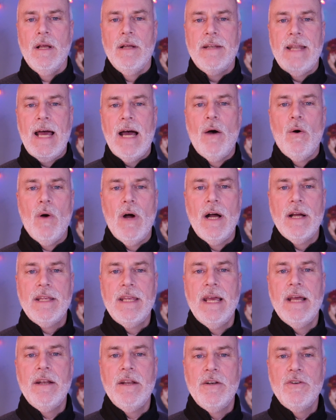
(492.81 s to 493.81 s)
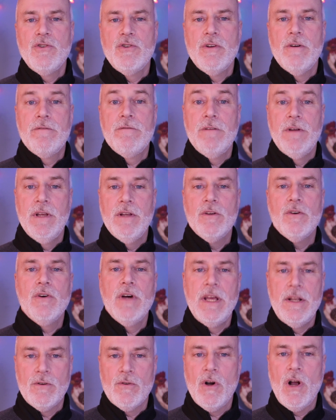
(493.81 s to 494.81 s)
Now, again,
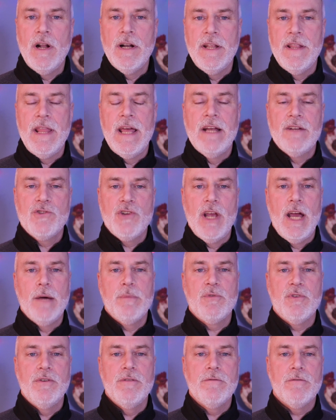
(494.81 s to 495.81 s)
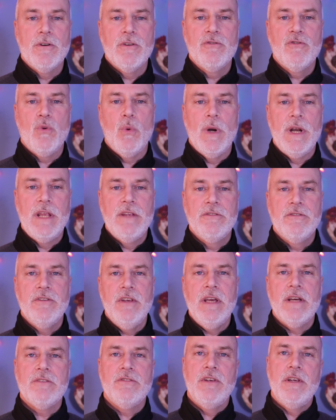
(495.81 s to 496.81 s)
later on in that chapter in verse
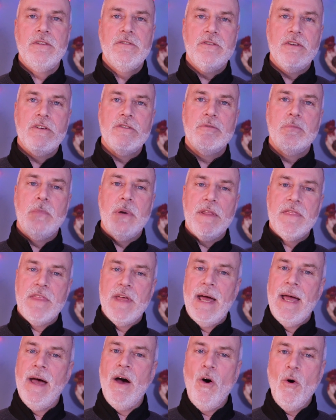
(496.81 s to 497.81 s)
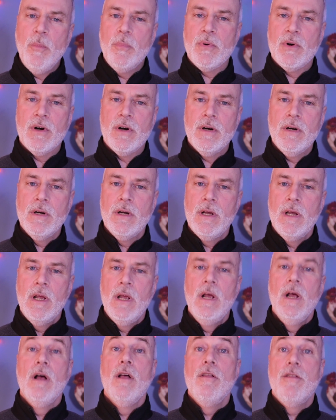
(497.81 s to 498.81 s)
26, he says, but the helper,
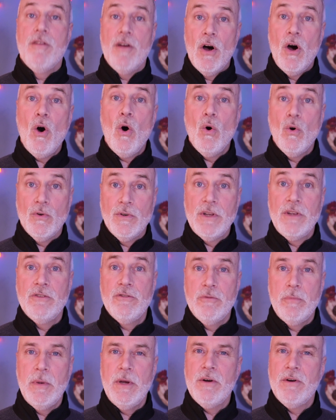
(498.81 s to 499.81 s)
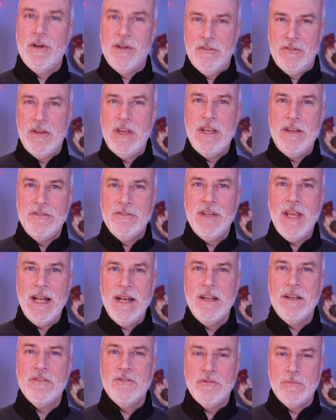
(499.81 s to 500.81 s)
the Holy Spirit, see, he's
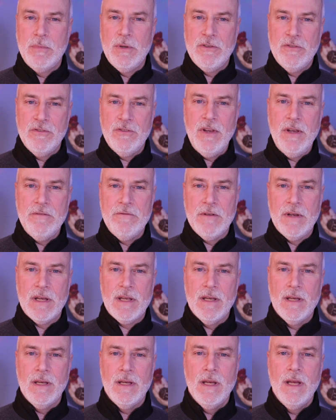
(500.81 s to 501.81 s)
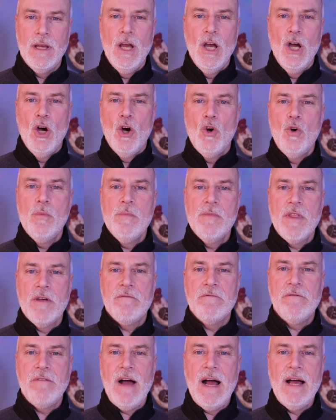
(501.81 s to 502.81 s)
getting specific, whom the
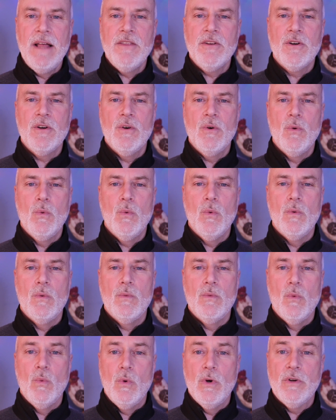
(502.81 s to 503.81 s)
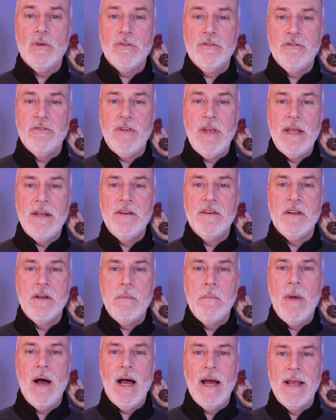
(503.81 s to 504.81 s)
Father will send in
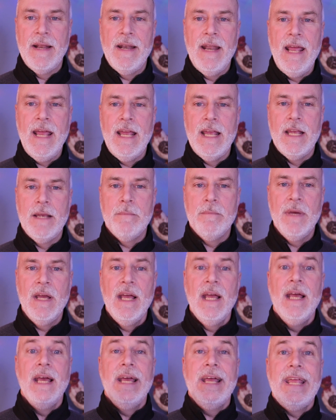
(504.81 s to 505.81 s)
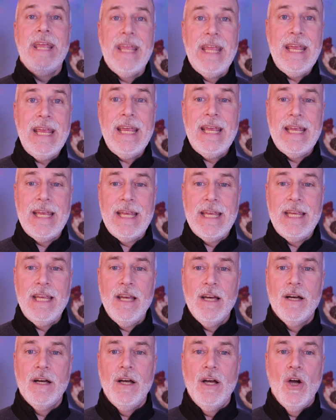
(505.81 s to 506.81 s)
my name,
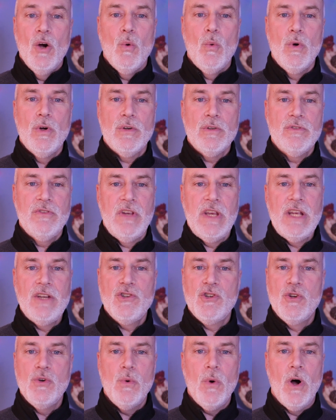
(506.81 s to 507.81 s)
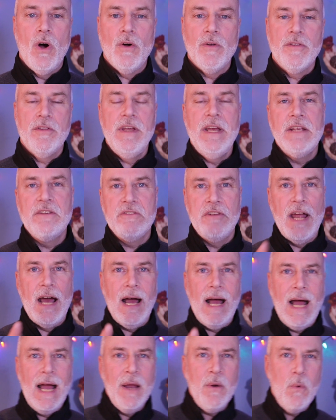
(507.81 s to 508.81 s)
he will teach you all things. Now,
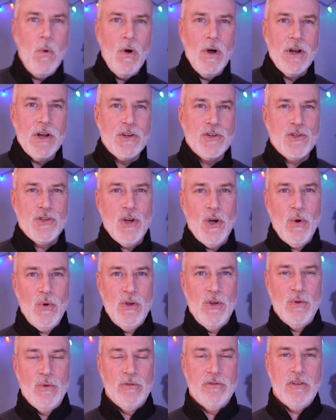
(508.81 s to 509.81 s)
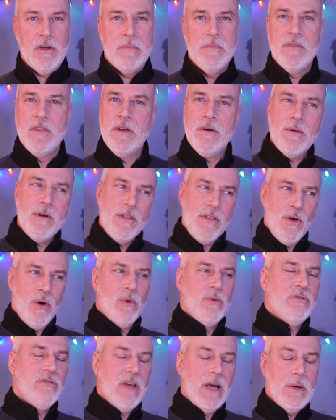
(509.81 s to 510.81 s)
I want to show you something. There are
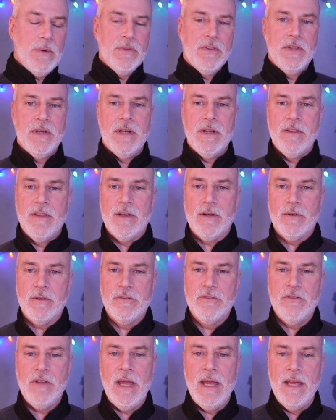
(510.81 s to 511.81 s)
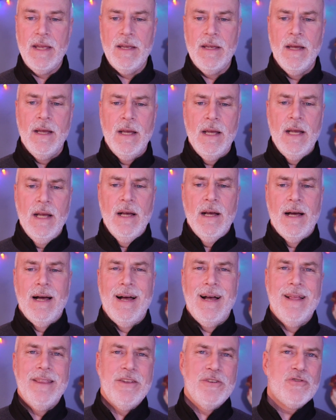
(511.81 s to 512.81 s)
those out there that'll say,
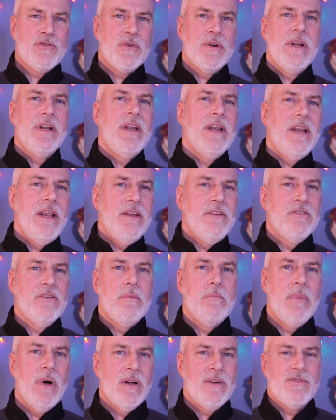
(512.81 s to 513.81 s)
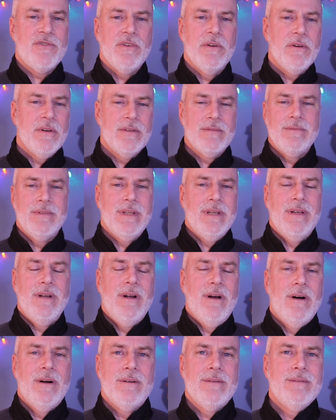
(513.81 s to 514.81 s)
the Trinity's a bunch of, you
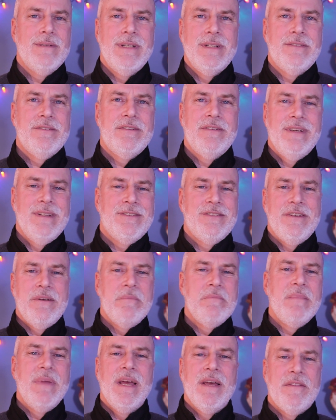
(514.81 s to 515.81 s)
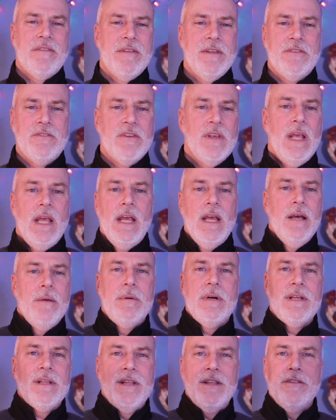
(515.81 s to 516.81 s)
know, it's a myth.
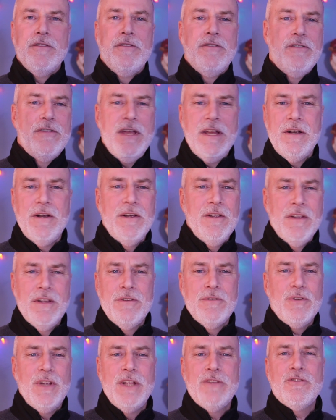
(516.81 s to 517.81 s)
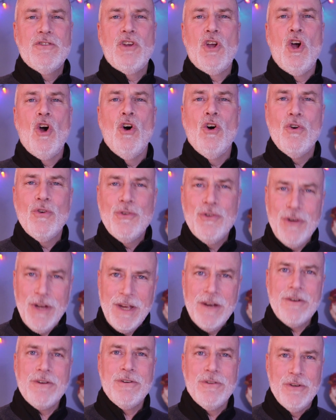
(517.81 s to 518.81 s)
It's
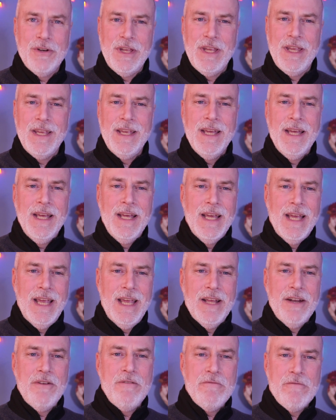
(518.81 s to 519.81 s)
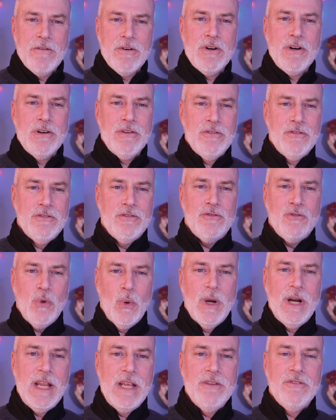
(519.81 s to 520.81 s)
clearly in verse
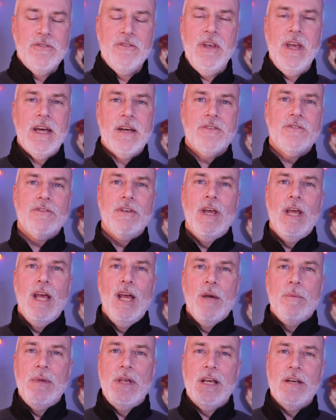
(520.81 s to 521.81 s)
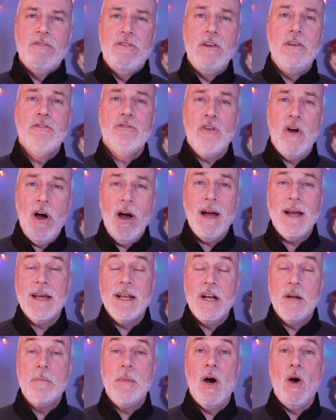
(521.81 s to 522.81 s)
26, because he's
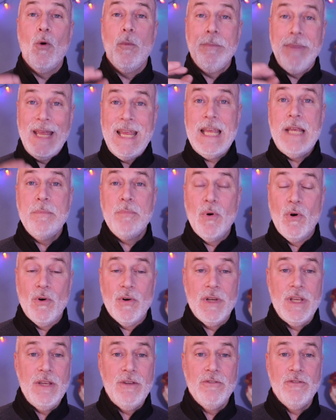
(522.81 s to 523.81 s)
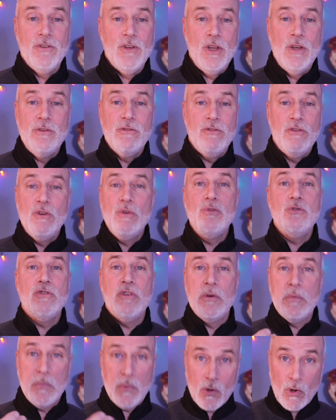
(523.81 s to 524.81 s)
talking about people. He's
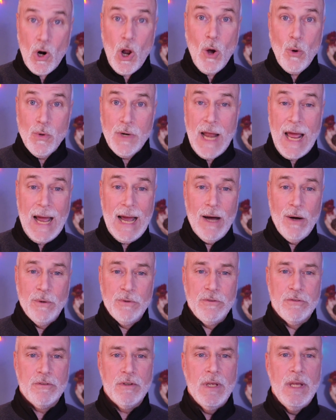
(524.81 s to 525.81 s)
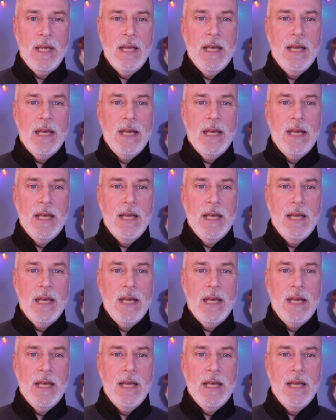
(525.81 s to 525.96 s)
using pronouns.